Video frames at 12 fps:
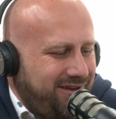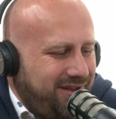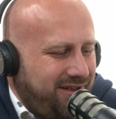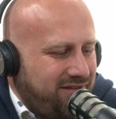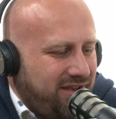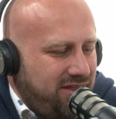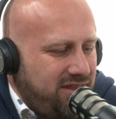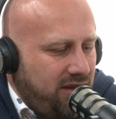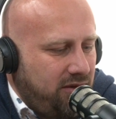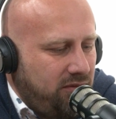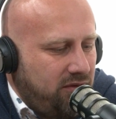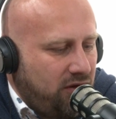because I
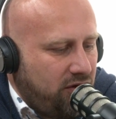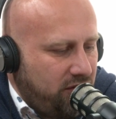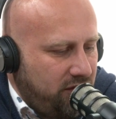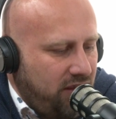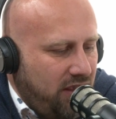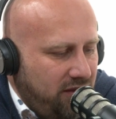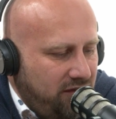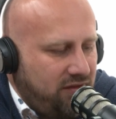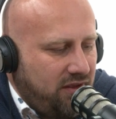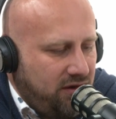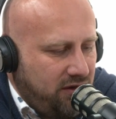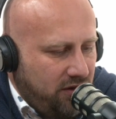think Daryl uh, has
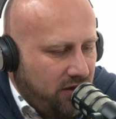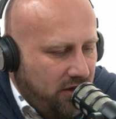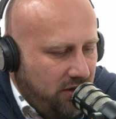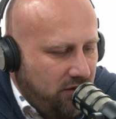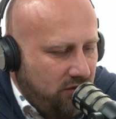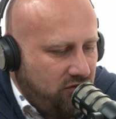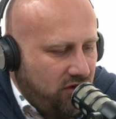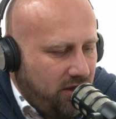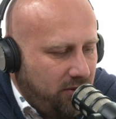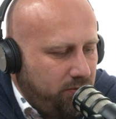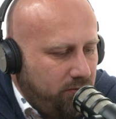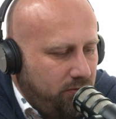done a, a good
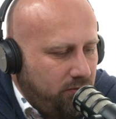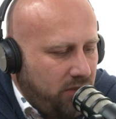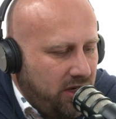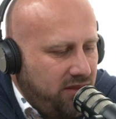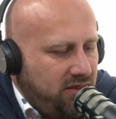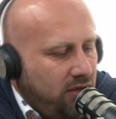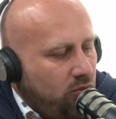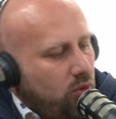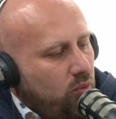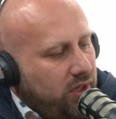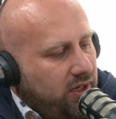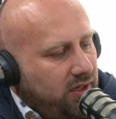job. Mm-hmm. But I think
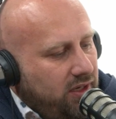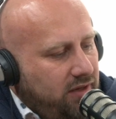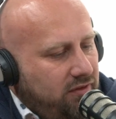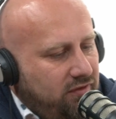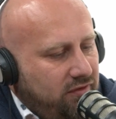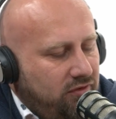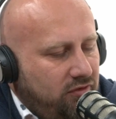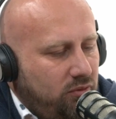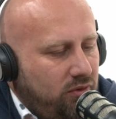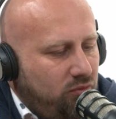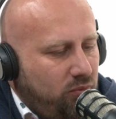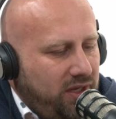what we need to
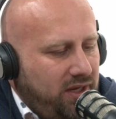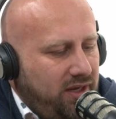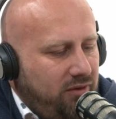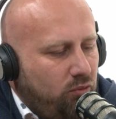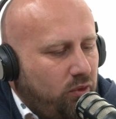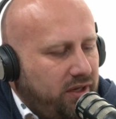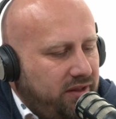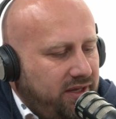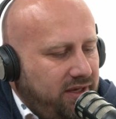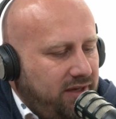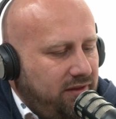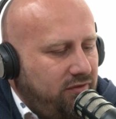do is we really
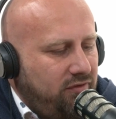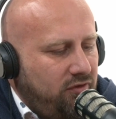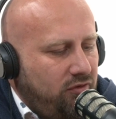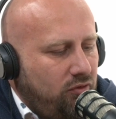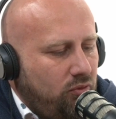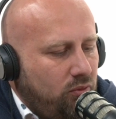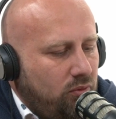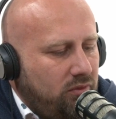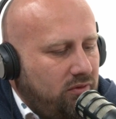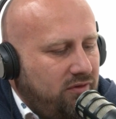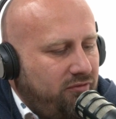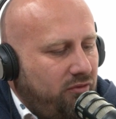need to
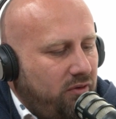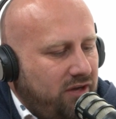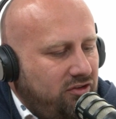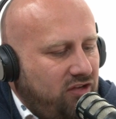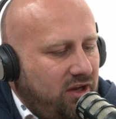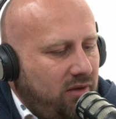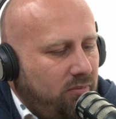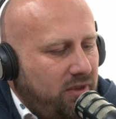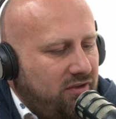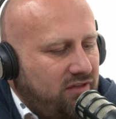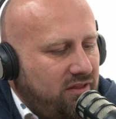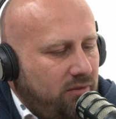differentiate
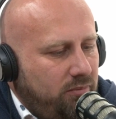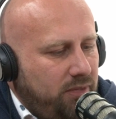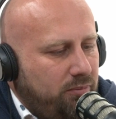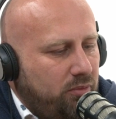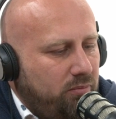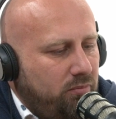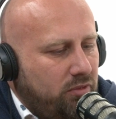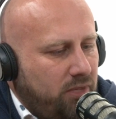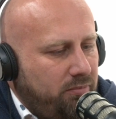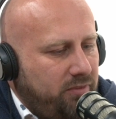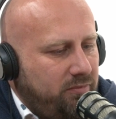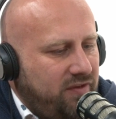because I think people
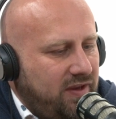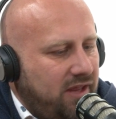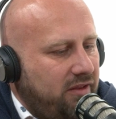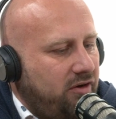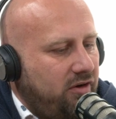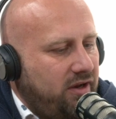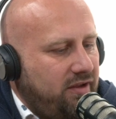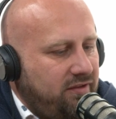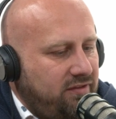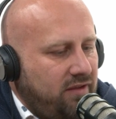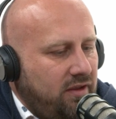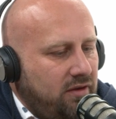lump them together
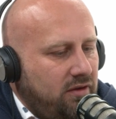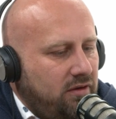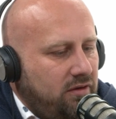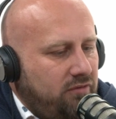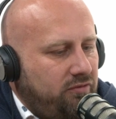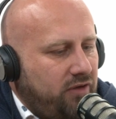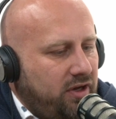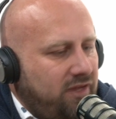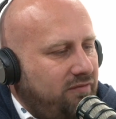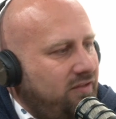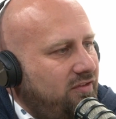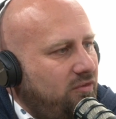is
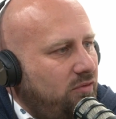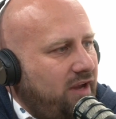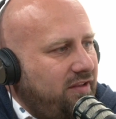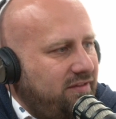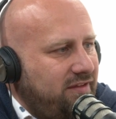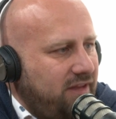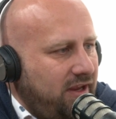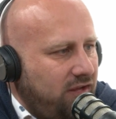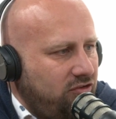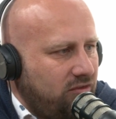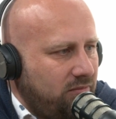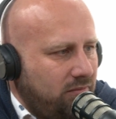forgiveness and
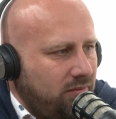reconciliation.